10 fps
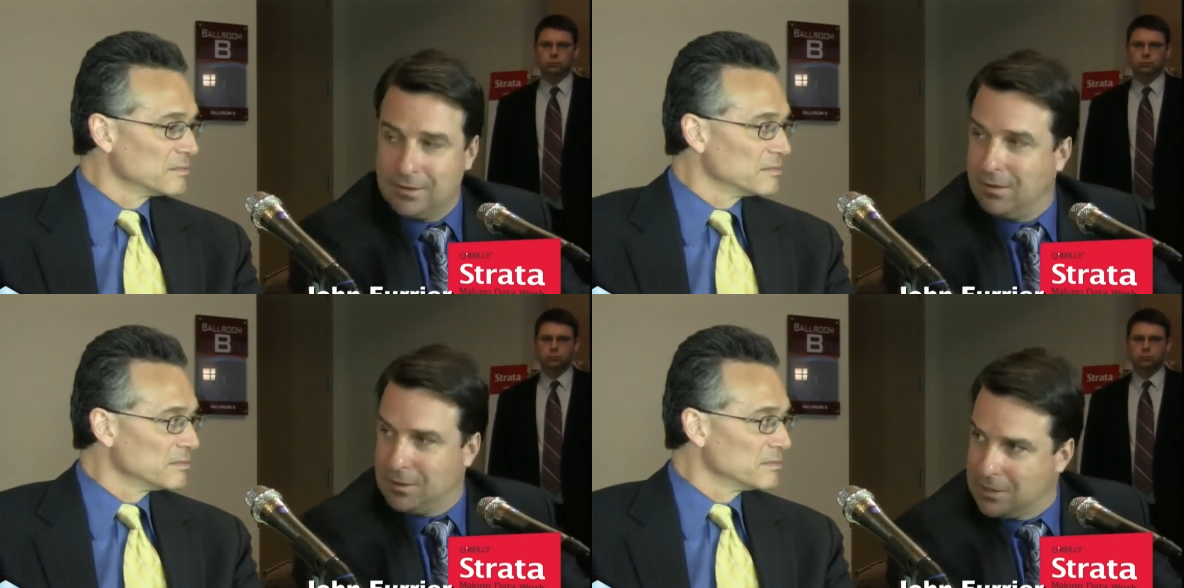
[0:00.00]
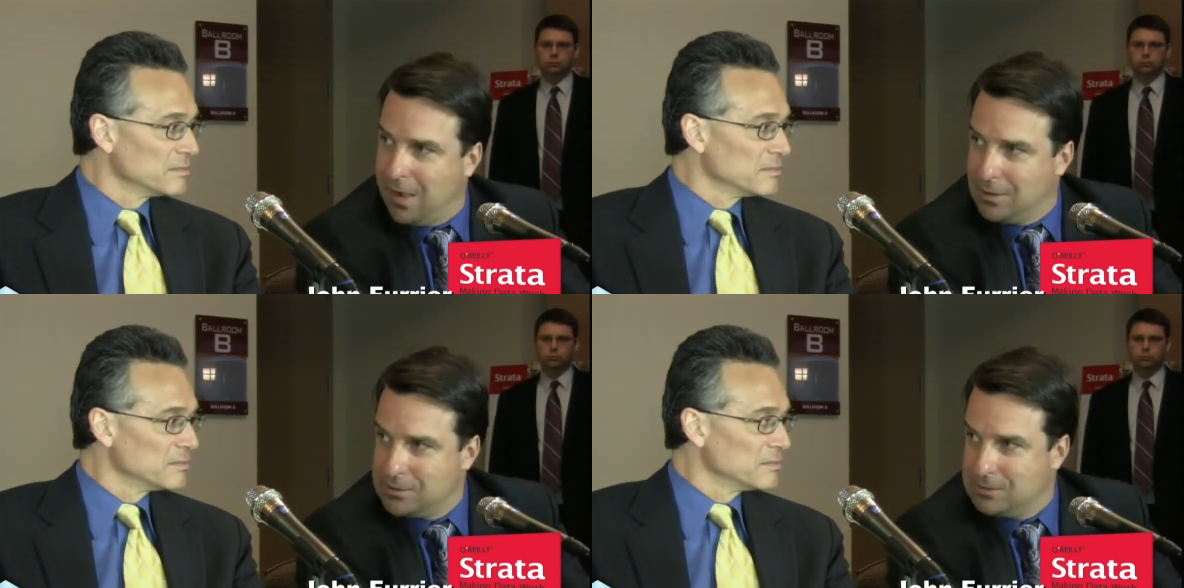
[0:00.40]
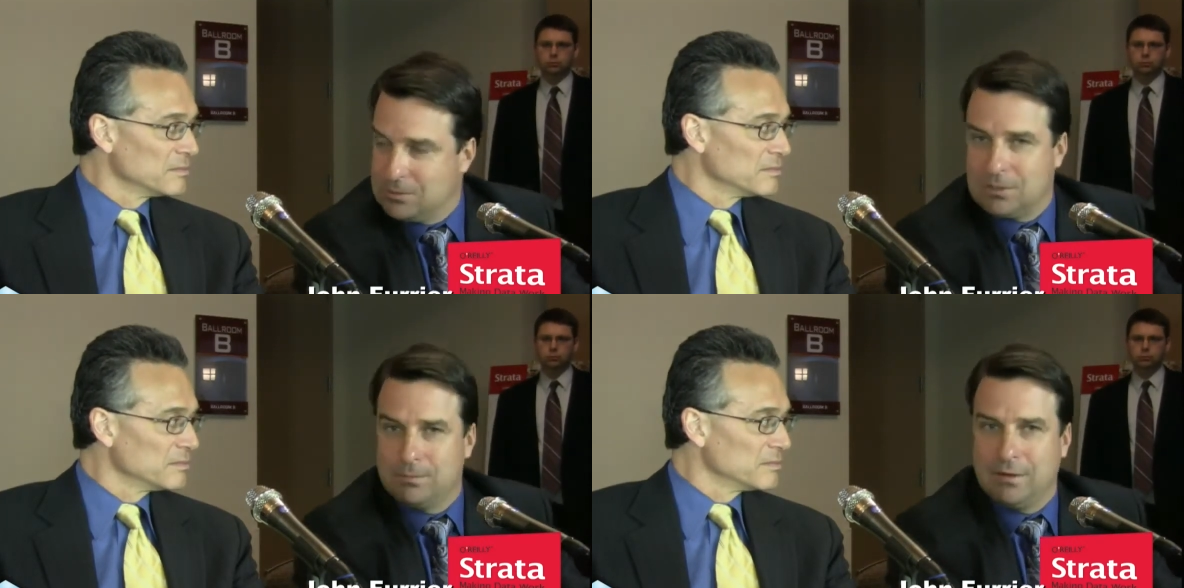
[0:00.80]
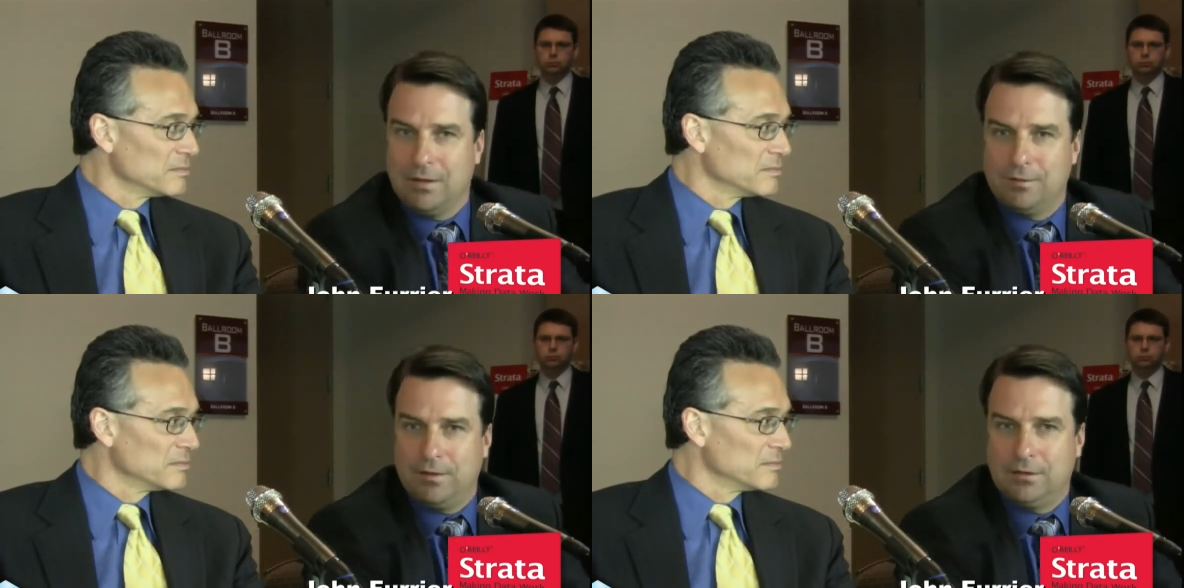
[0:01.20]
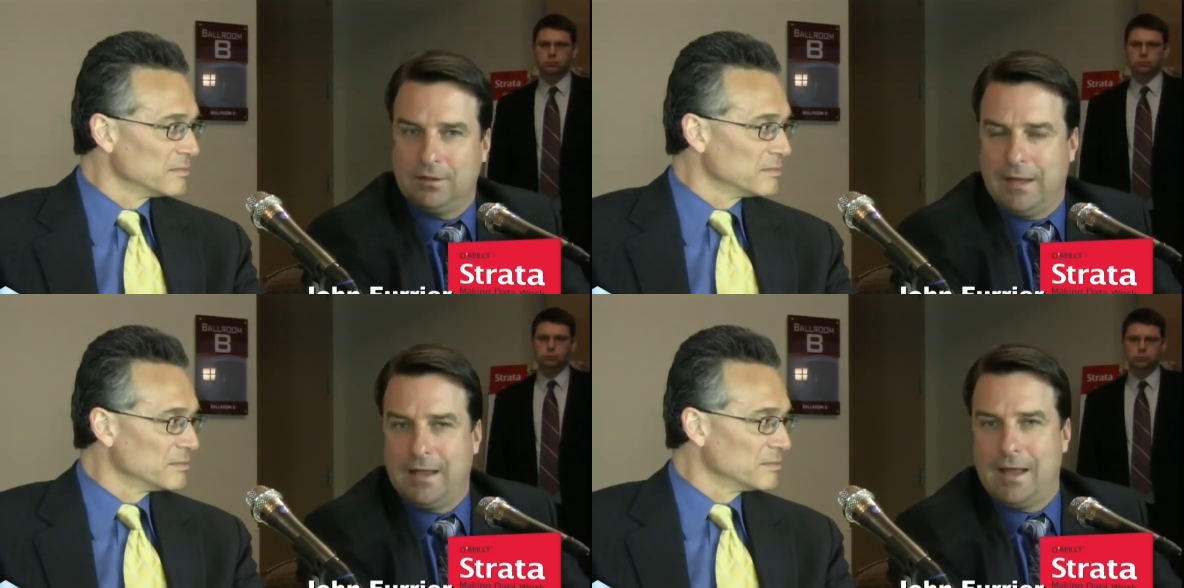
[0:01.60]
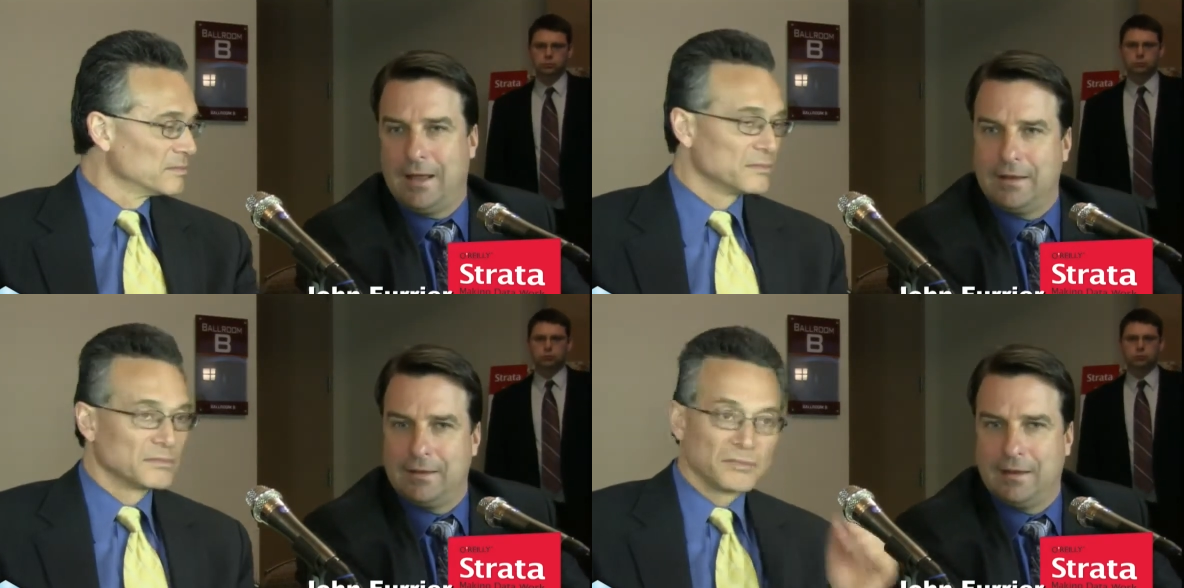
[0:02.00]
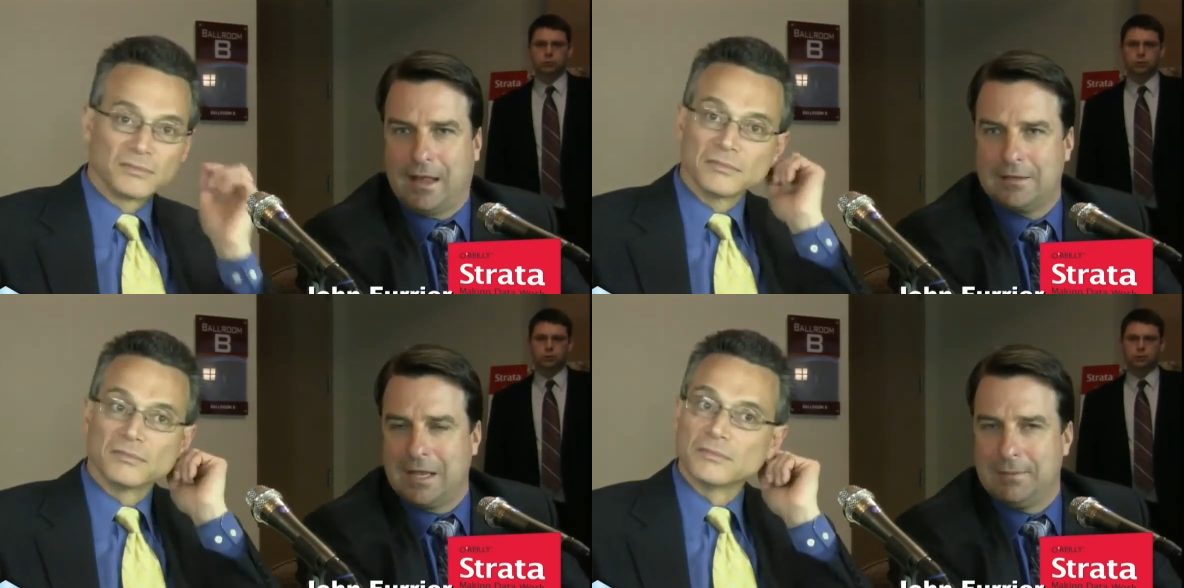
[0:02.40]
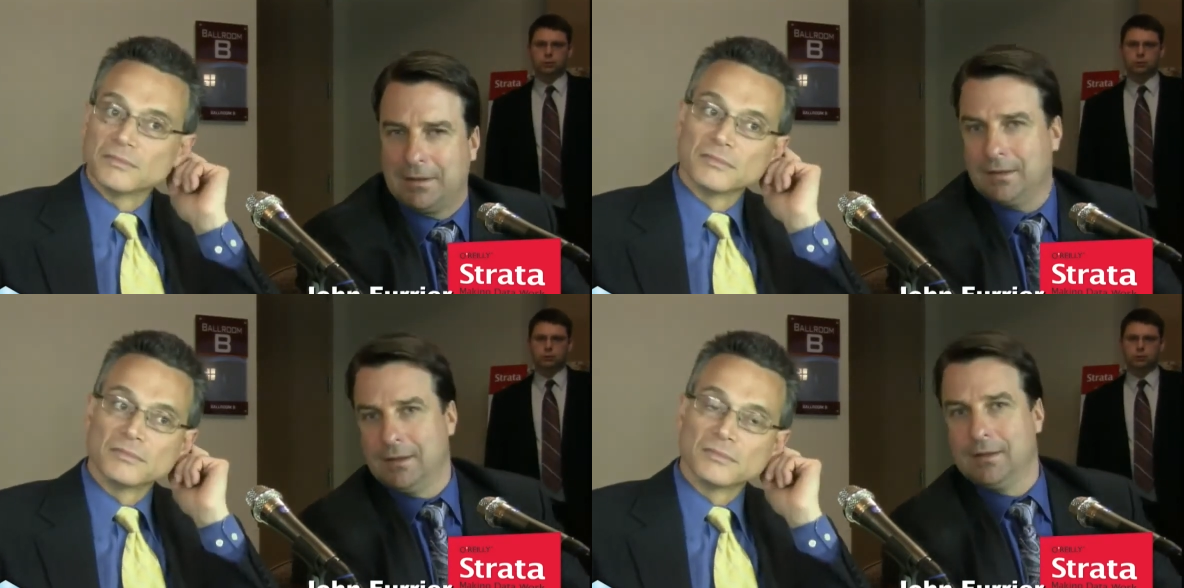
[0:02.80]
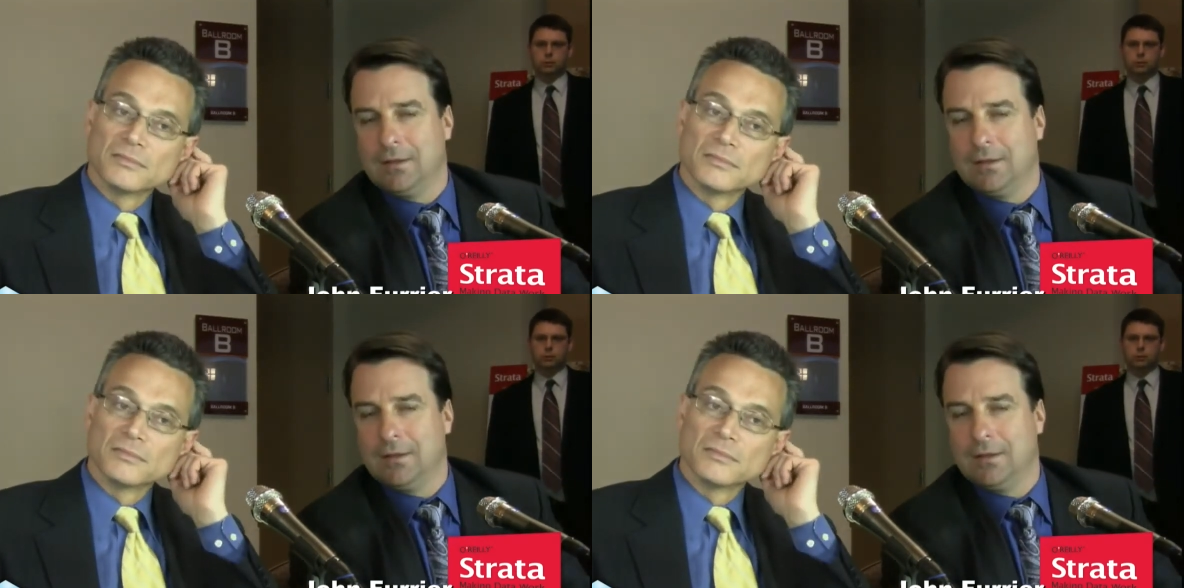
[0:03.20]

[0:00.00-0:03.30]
Speaker 1: you know, ontologies, which has been a field in AI and academic